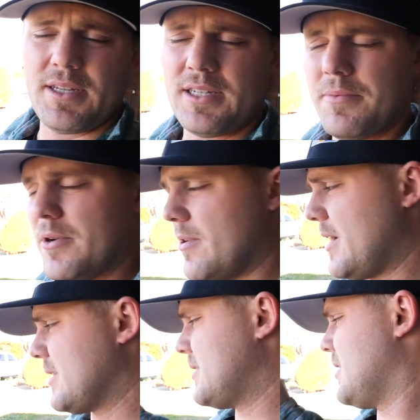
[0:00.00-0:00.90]
the
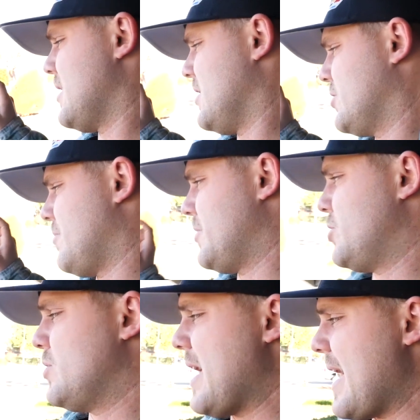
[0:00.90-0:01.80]
WRX. So I'm going to
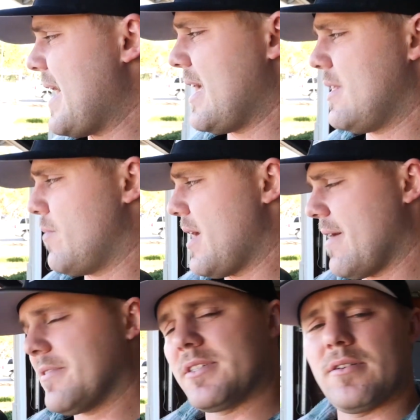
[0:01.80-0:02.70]
do that, and then we
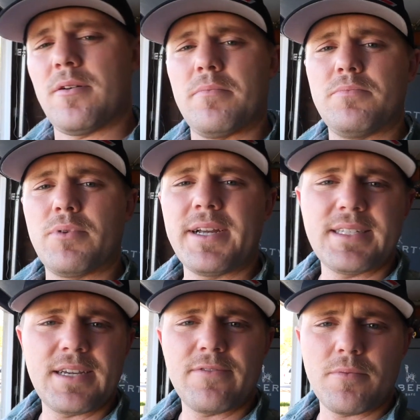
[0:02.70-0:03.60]
have some
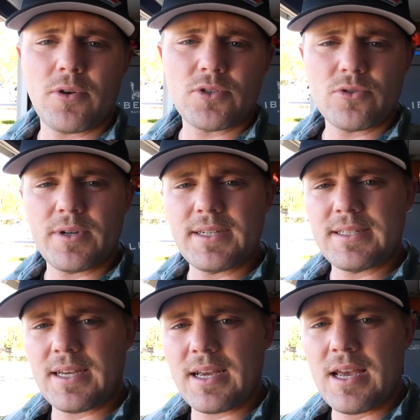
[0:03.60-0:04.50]
bracing from Ultra
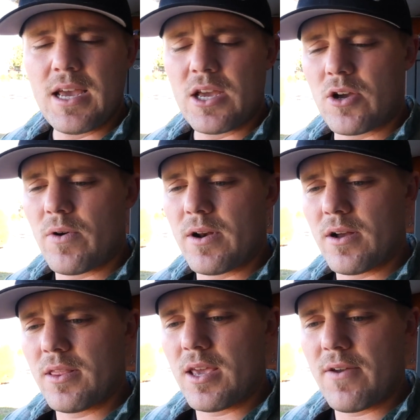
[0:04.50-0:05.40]
Racing going
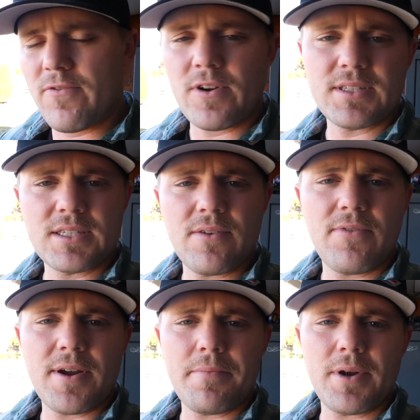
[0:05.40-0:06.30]
on the front
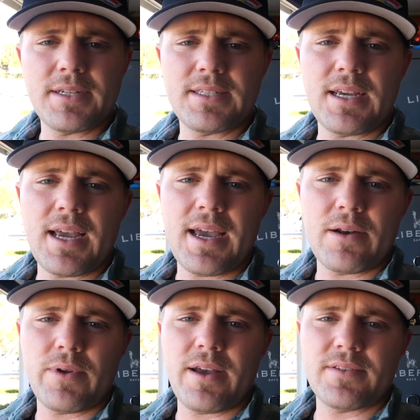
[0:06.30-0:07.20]
subframe bracing,
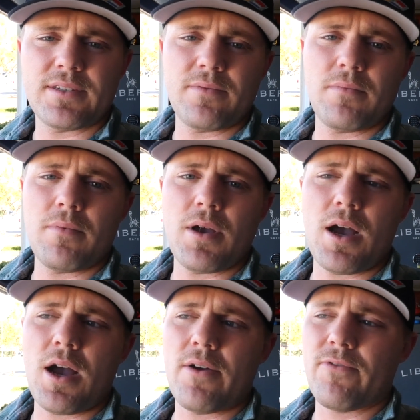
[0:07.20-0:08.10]
and we have some
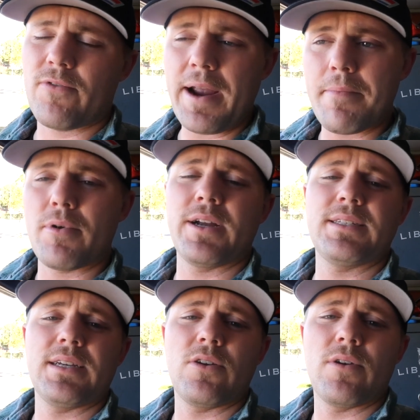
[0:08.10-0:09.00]
frame
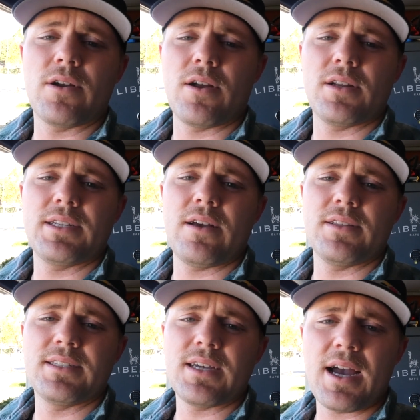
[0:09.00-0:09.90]
bracing going down
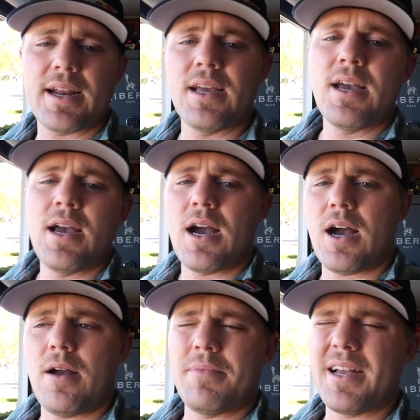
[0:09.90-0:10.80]
the side.
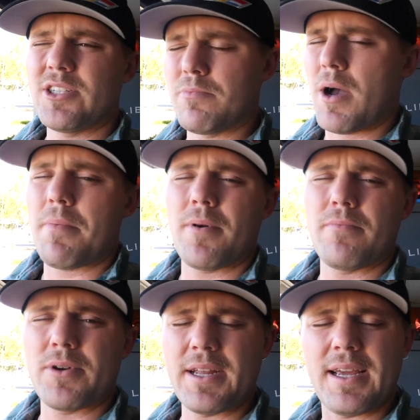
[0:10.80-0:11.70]
That should pop on
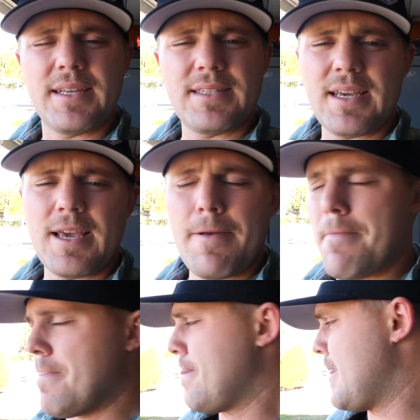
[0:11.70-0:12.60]
pretty easy,
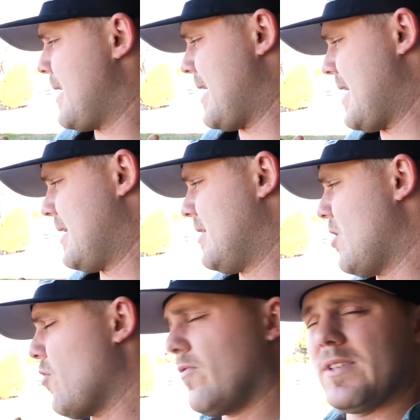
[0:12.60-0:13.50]
and
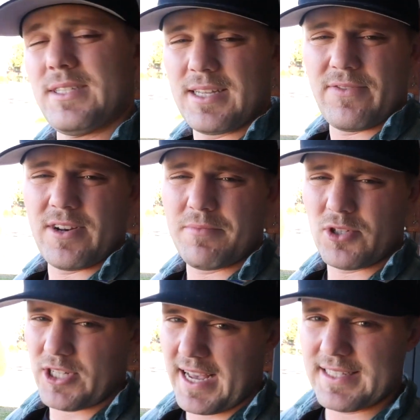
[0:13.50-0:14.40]
hopefully stiffen up
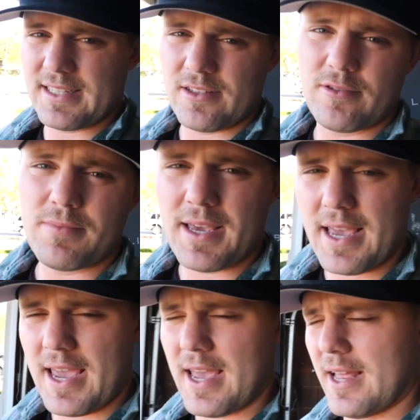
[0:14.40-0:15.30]
the chassis a little
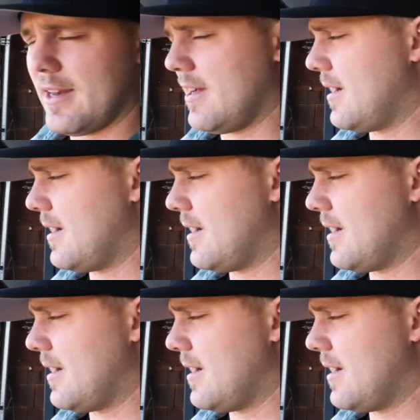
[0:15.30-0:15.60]
bit, and